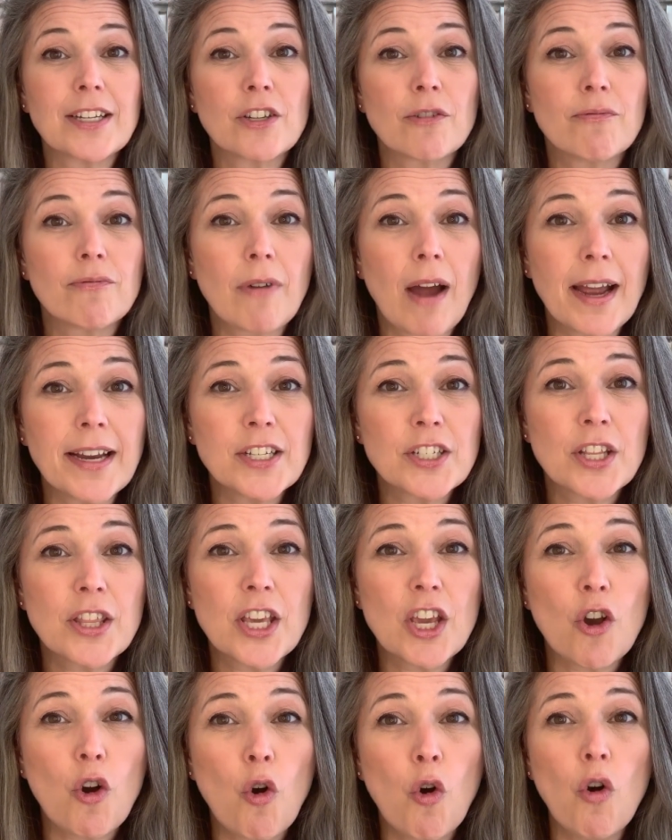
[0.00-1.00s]
to write to
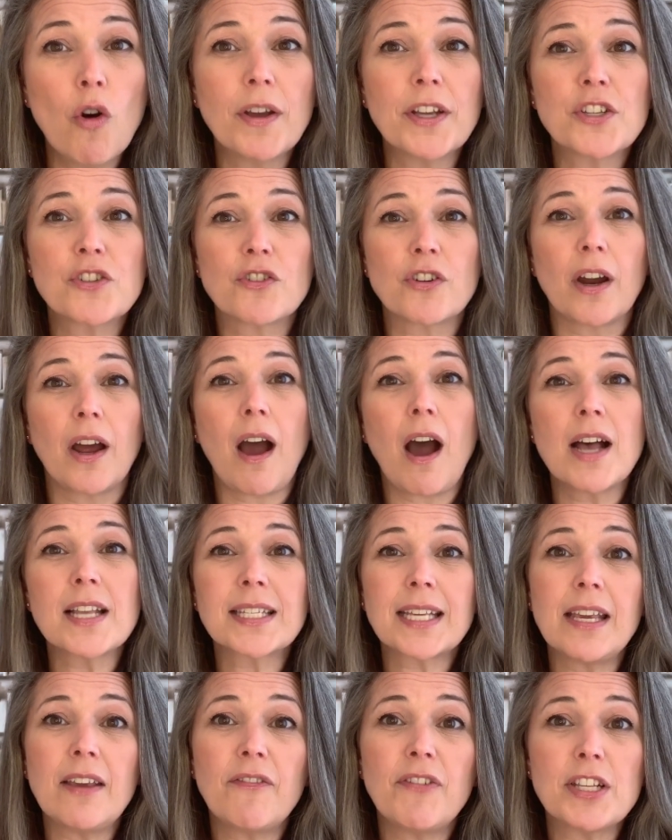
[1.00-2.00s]
the orchestra
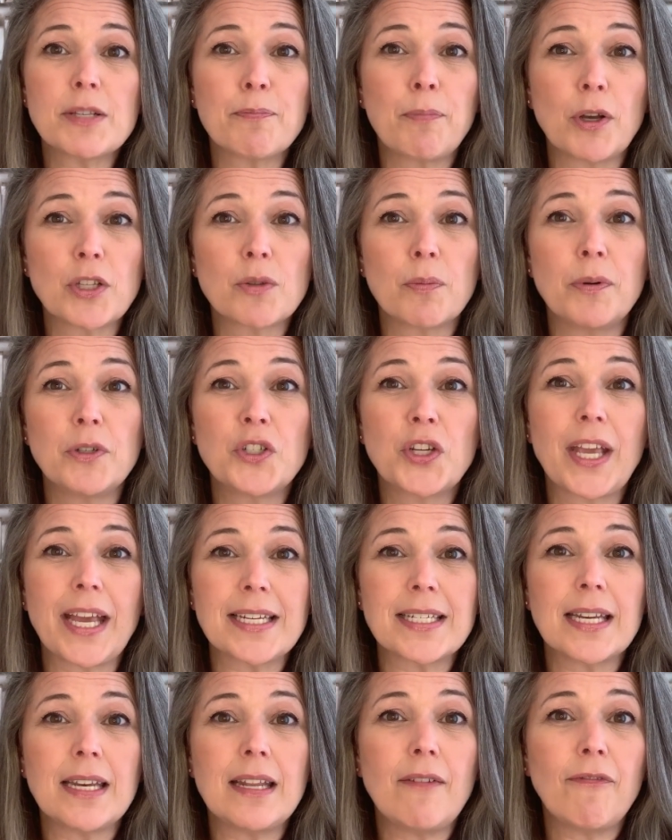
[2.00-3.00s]
asking if it's possible to
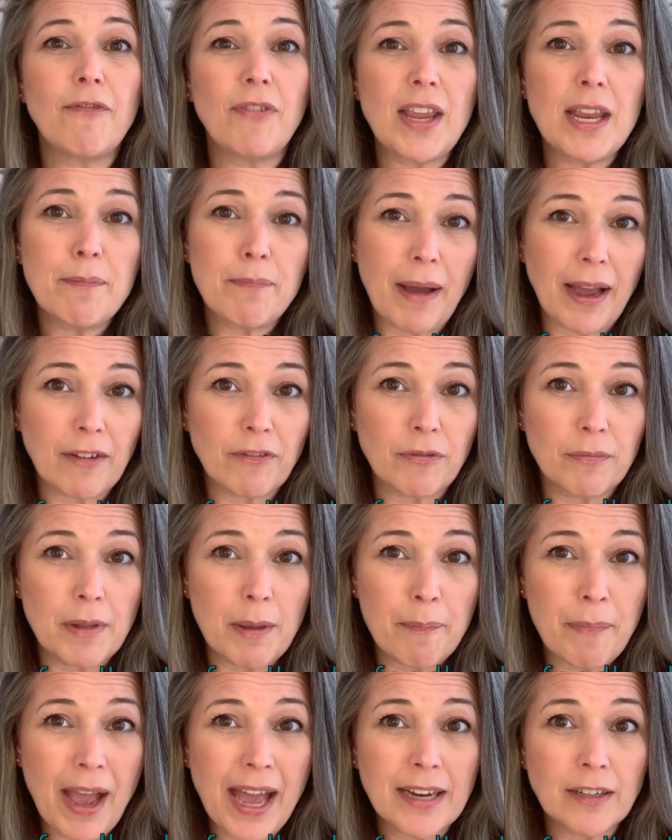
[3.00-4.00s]
get any feedback from the
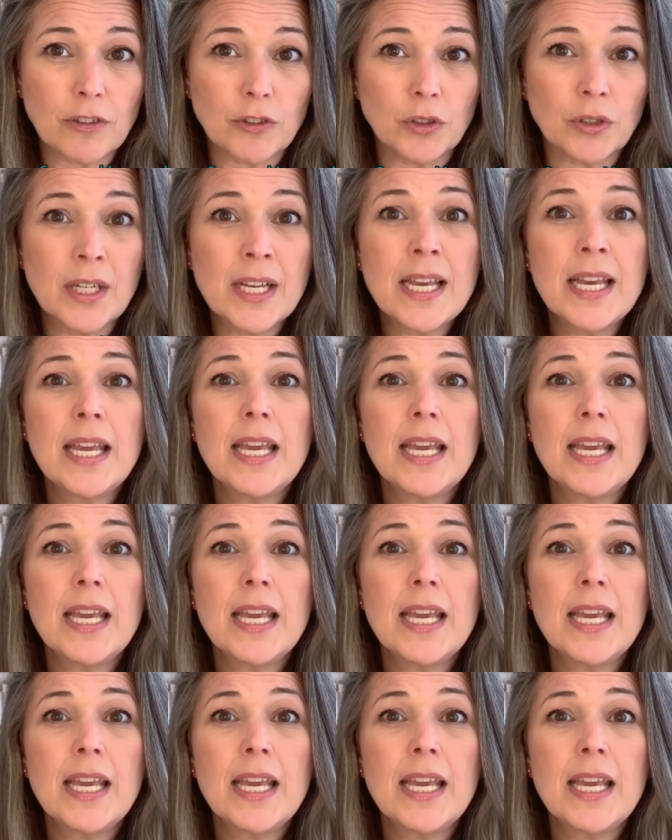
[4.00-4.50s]
panel.